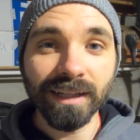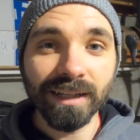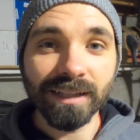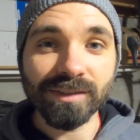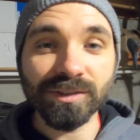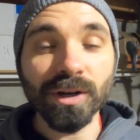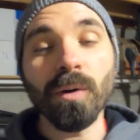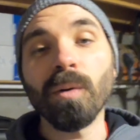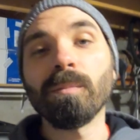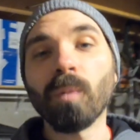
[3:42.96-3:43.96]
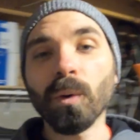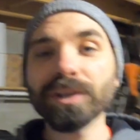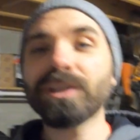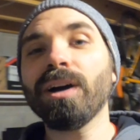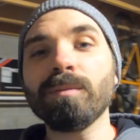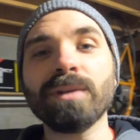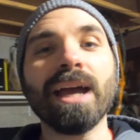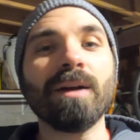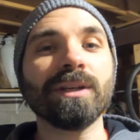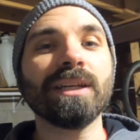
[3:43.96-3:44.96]
So, more to come
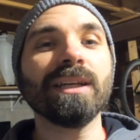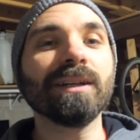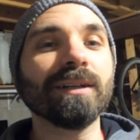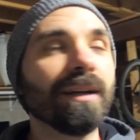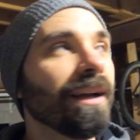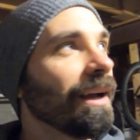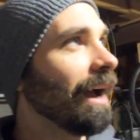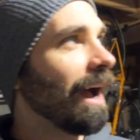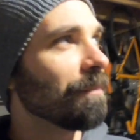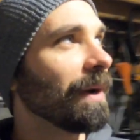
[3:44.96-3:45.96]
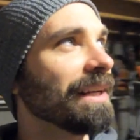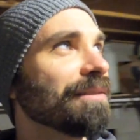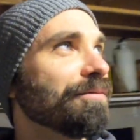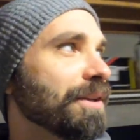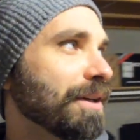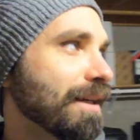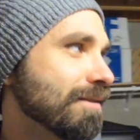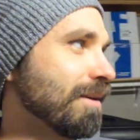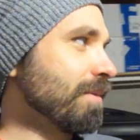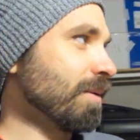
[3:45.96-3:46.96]
down here. I might need to figure out
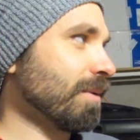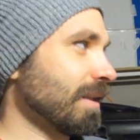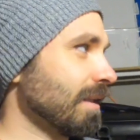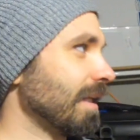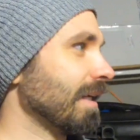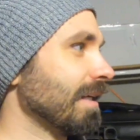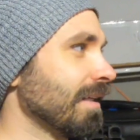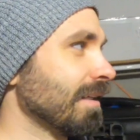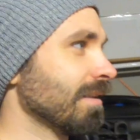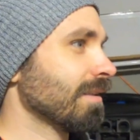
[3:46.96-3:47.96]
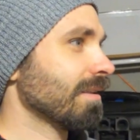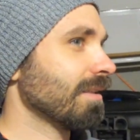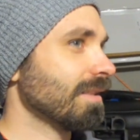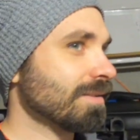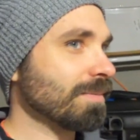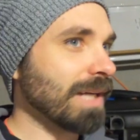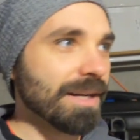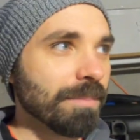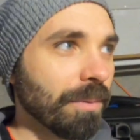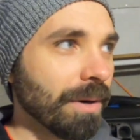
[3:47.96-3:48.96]
something with lighting. It's kind
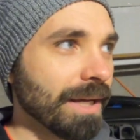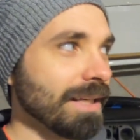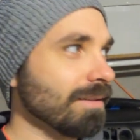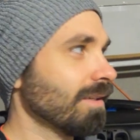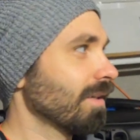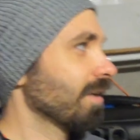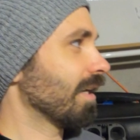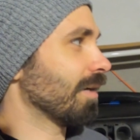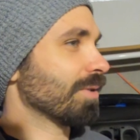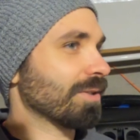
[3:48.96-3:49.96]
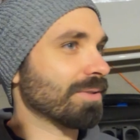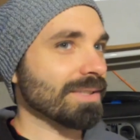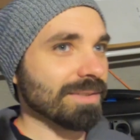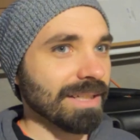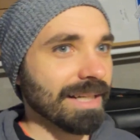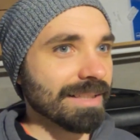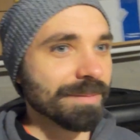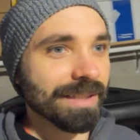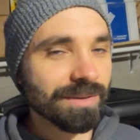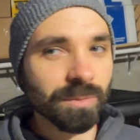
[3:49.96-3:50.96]
of bright, but it creates a lot of hot
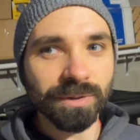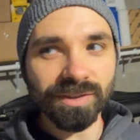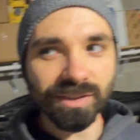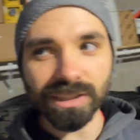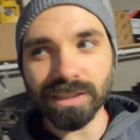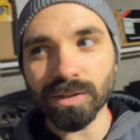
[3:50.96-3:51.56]
spots. So we'll see.